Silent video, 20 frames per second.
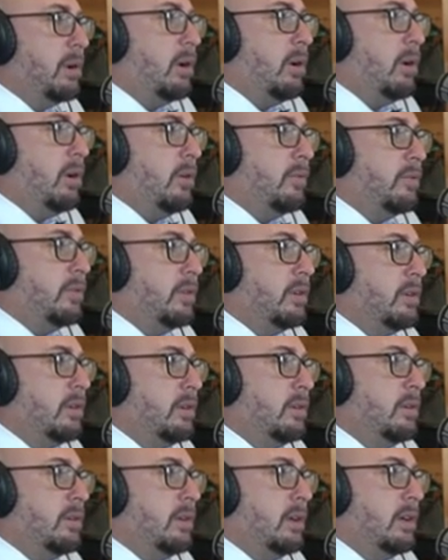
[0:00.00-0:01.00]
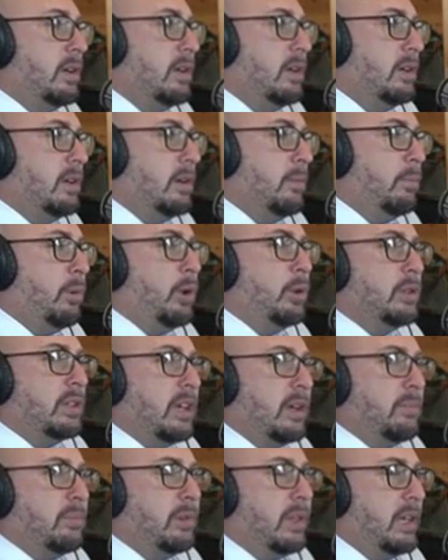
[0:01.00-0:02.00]
offer a
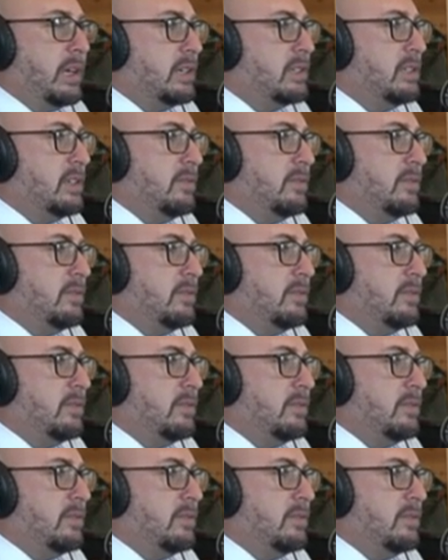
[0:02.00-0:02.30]
multiplex,